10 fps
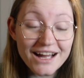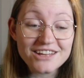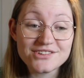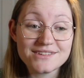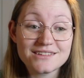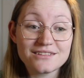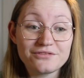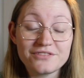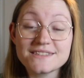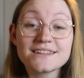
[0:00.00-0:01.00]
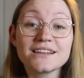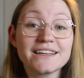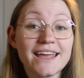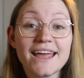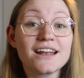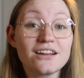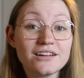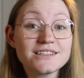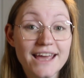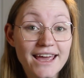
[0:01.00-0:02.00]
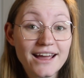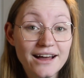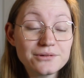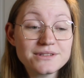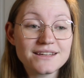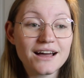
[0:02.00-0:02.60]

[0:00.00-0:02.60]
I just physically cannot hang out.